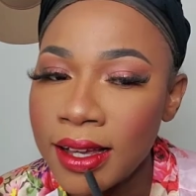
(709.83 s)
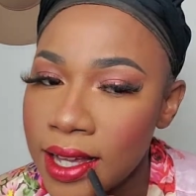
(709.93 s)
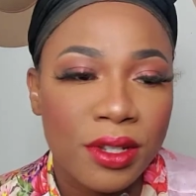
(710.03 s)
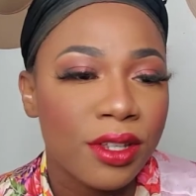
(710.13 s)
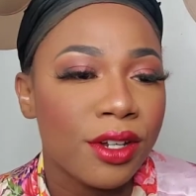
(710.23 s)

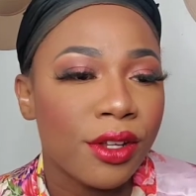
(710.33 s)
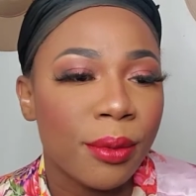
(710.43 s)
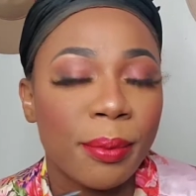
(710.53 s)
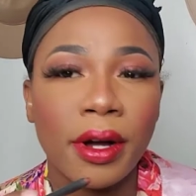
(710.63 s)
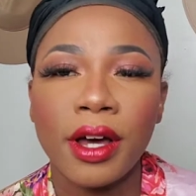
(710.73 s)
I'm just gonna do the
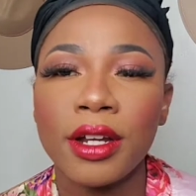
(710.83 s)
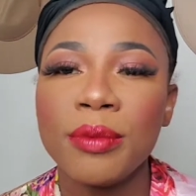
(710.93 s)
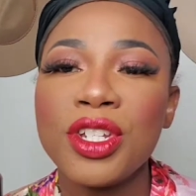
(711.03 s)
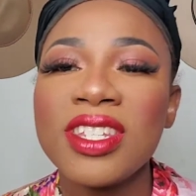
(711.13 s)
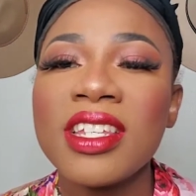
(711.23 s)

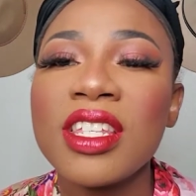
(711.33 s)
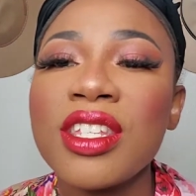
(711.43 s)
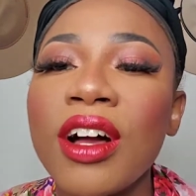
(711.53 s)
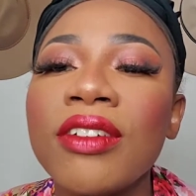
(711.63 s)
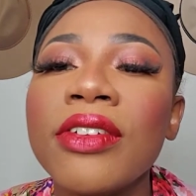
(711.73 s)
bottom just to
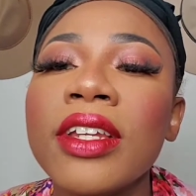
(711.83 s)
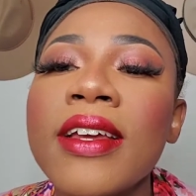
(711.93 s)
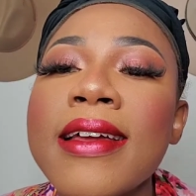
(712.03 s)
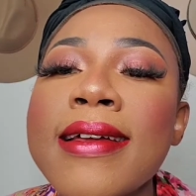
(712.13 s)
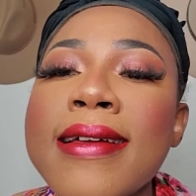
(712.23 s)
soften
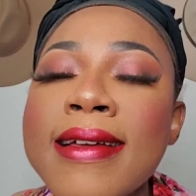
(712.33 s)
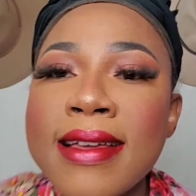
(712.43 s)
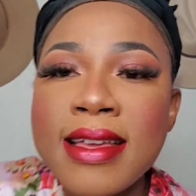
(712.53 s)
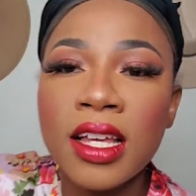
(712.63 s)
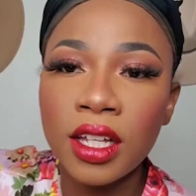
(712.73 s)
it.
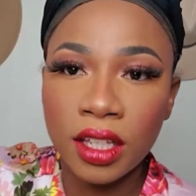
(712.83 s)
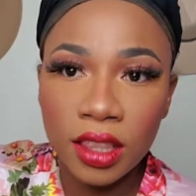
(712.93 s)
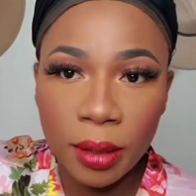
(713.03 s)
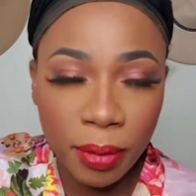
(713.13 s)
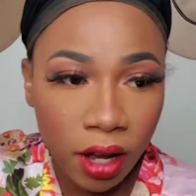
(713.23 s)

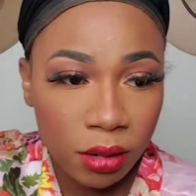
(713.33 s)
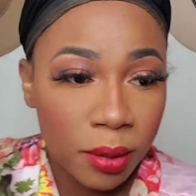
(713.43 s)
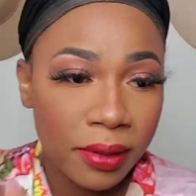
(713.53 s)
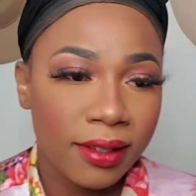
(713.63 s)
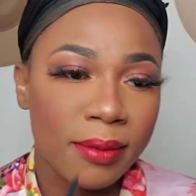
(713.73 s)
The bottom
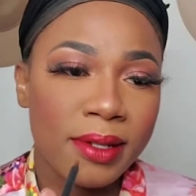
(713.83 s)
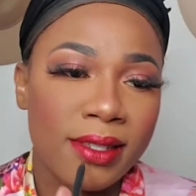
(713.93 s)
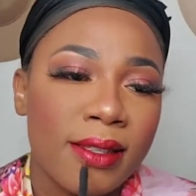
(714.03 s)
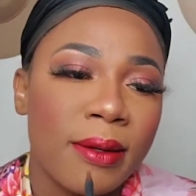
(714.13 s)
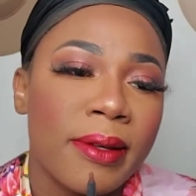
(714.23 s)
of my lip just
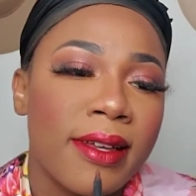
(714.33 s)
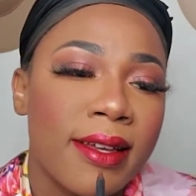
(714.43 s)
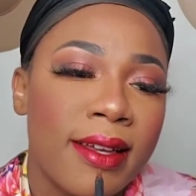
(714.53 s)
a little bit.